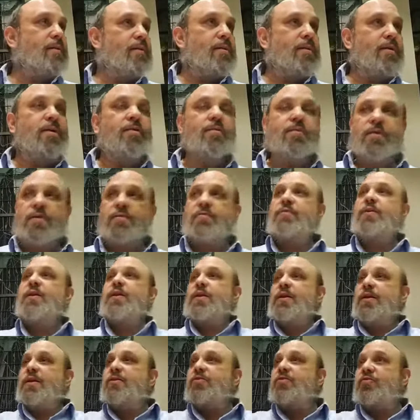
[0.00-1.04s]
Uh, he was
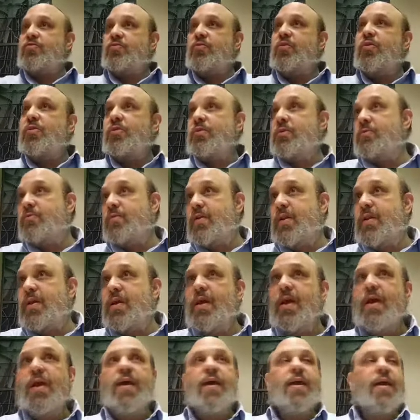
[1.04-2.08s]
really strong and
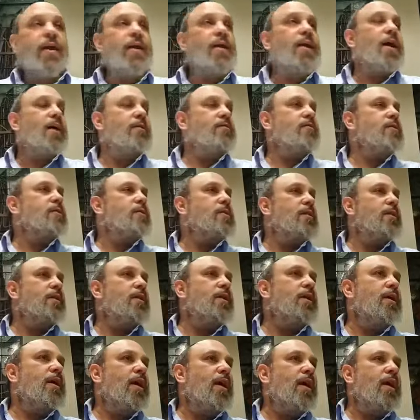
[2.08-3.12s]
really, and obviously
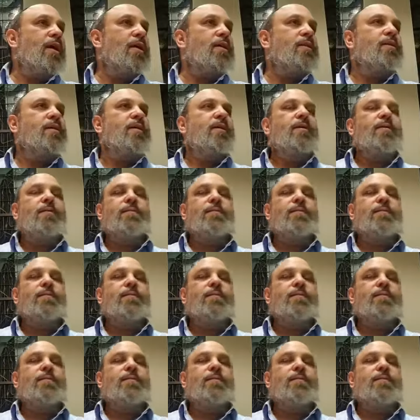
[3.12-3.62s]
he had,